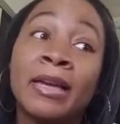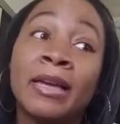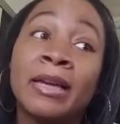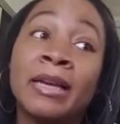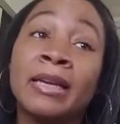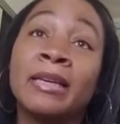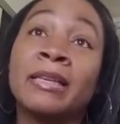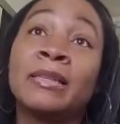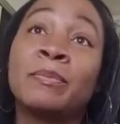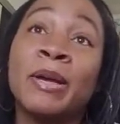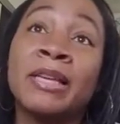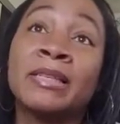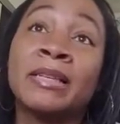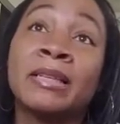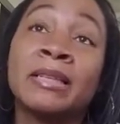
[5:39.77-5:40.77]
he's
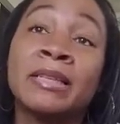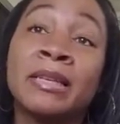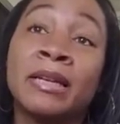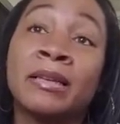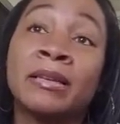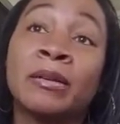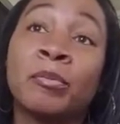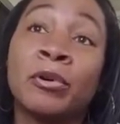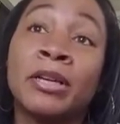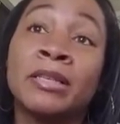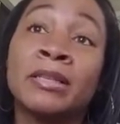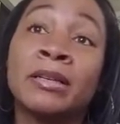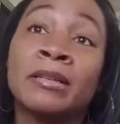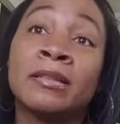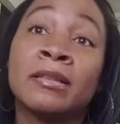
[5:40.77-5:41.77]
basically telling the
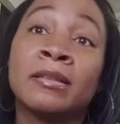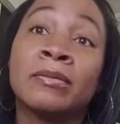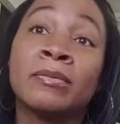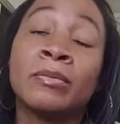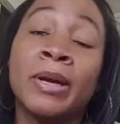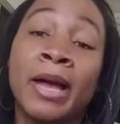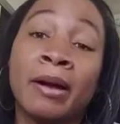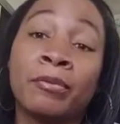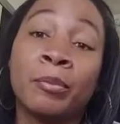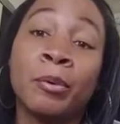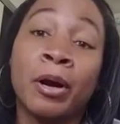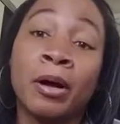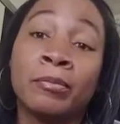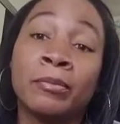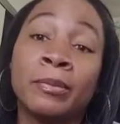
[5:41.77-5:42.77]
president, we have a
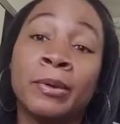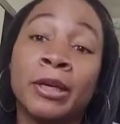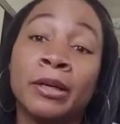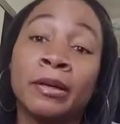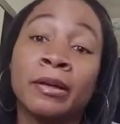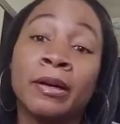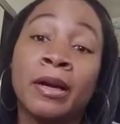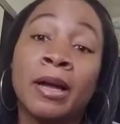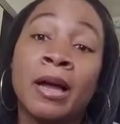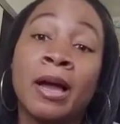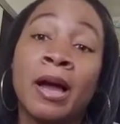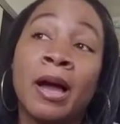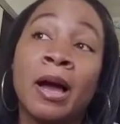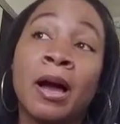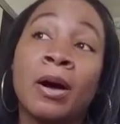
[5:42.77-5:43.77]
problem here.
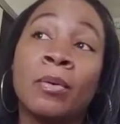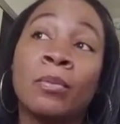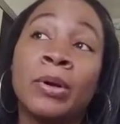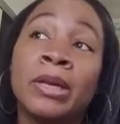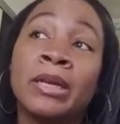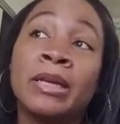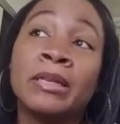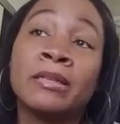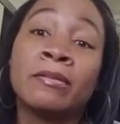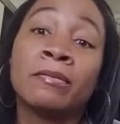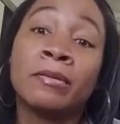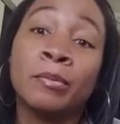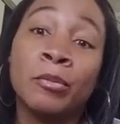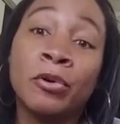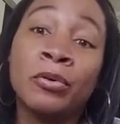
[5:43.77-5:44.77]
We need to
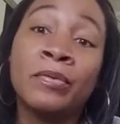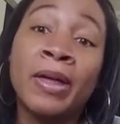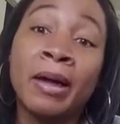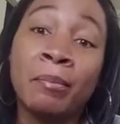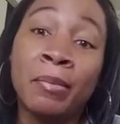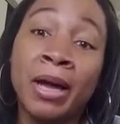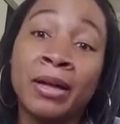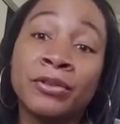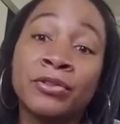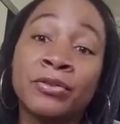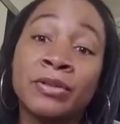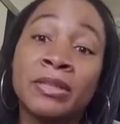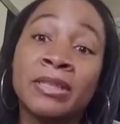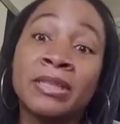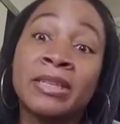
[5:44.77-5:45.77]
remove that
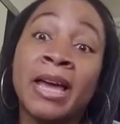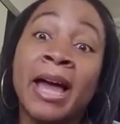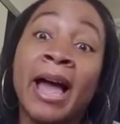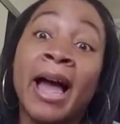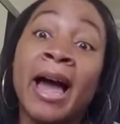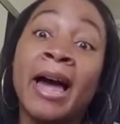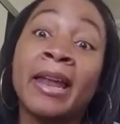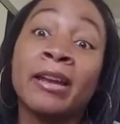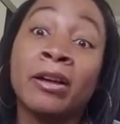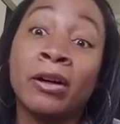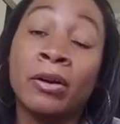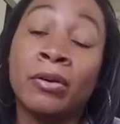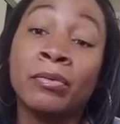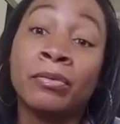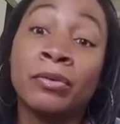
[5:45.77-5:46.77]
mattress out
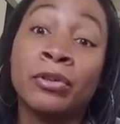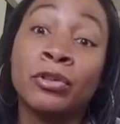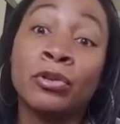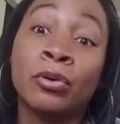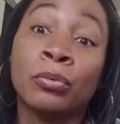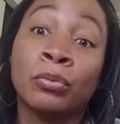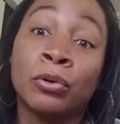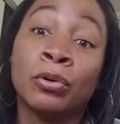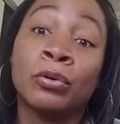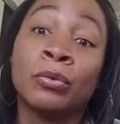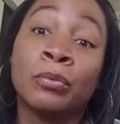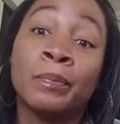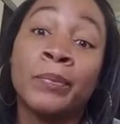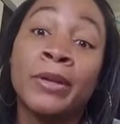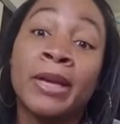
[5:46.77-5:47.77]
of your
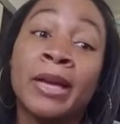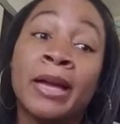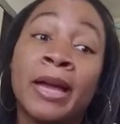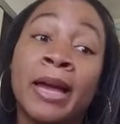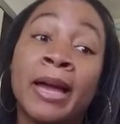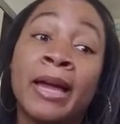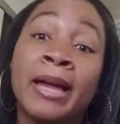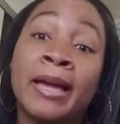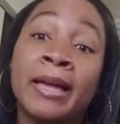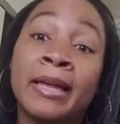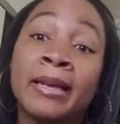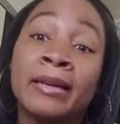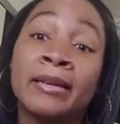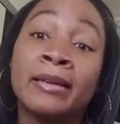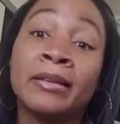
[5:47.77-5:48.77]
room.
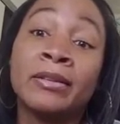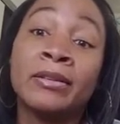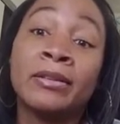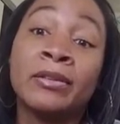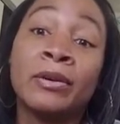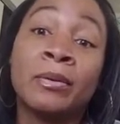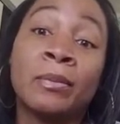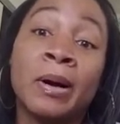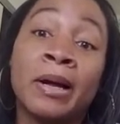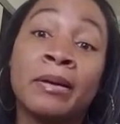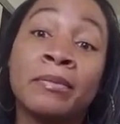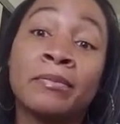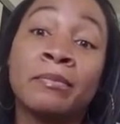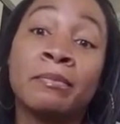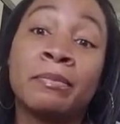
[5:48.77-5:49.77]
And your
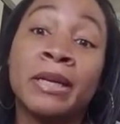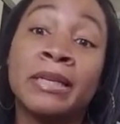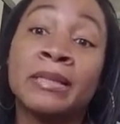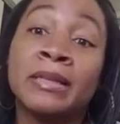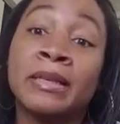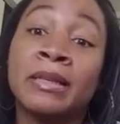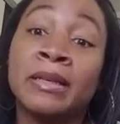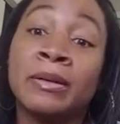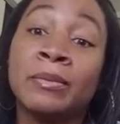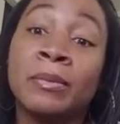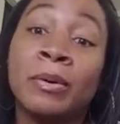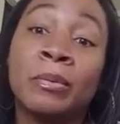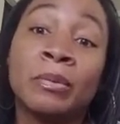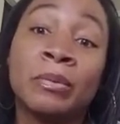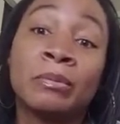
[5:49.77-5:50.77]
wife basically
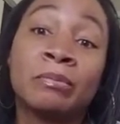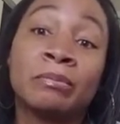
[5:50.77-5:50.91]
won't